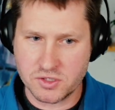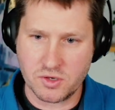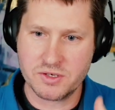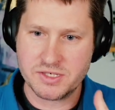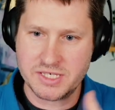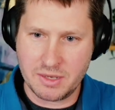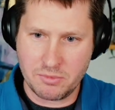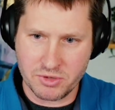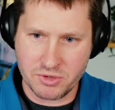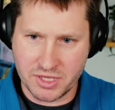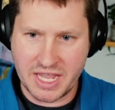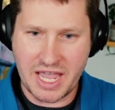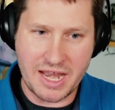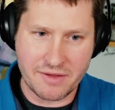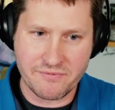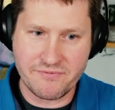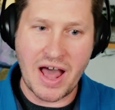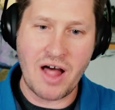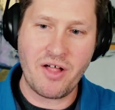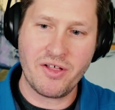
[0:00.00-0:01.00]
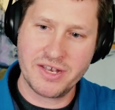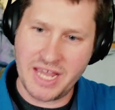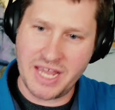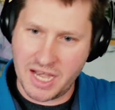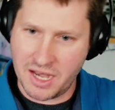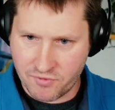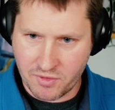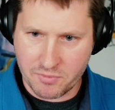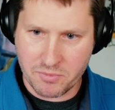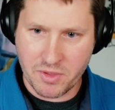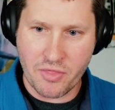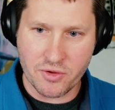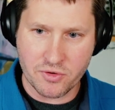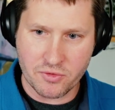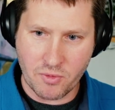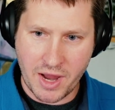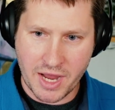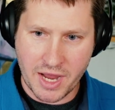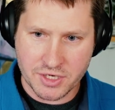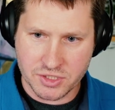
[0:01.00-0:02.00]
so I was able to kind of validate it from the other
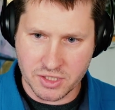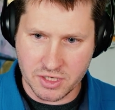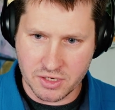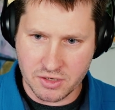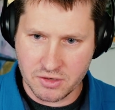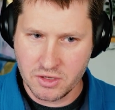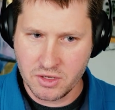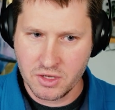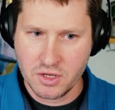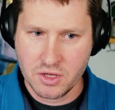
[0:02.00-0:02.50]
direction.